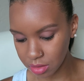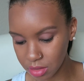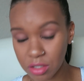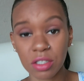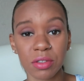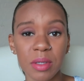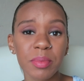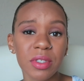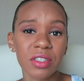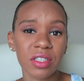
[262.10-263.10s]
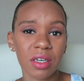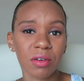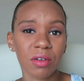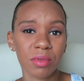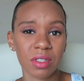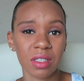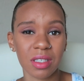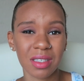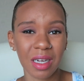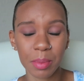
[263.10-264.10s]
just shrimp in general was
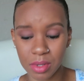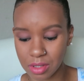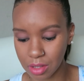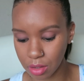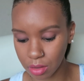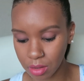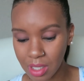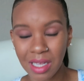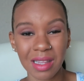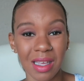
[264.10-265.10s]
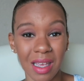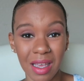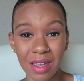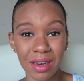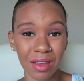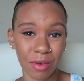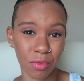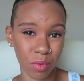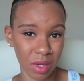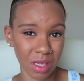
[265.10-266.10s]
good up until the end
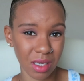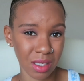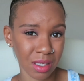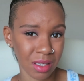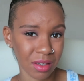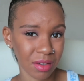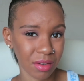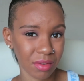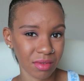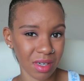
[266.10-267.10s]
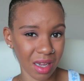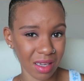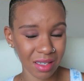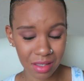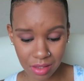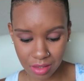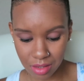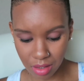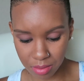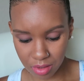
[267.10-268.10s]
of week 9,
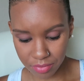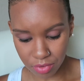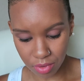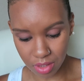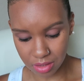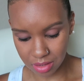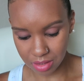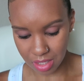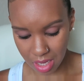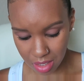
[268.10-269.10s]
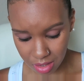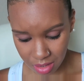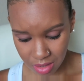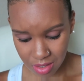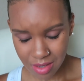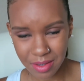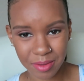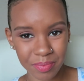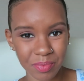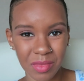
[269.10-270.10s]
I believe, going into 10.
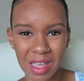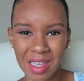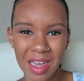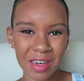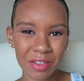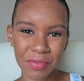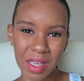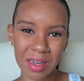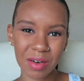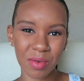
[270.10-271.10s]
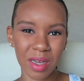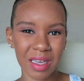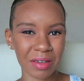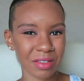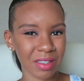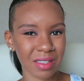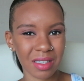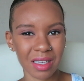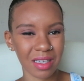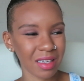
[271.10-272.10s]
It kind of faded away. I was just
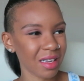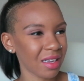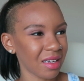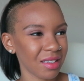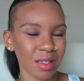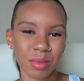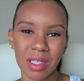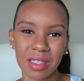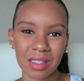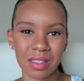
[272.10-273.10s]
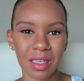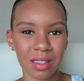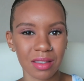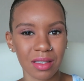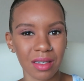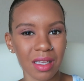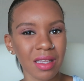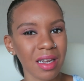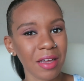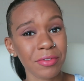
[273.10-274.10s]
like, I'm getting disgusted.
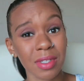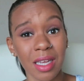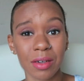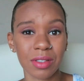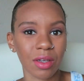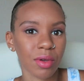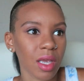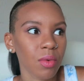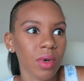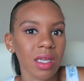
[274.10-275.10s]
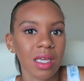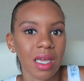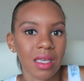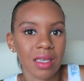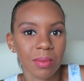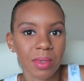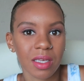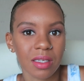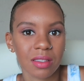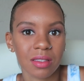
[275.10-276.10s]
And then after that, I was like, okay, what can I eat?
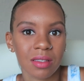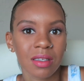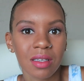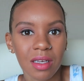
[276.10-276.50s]
Because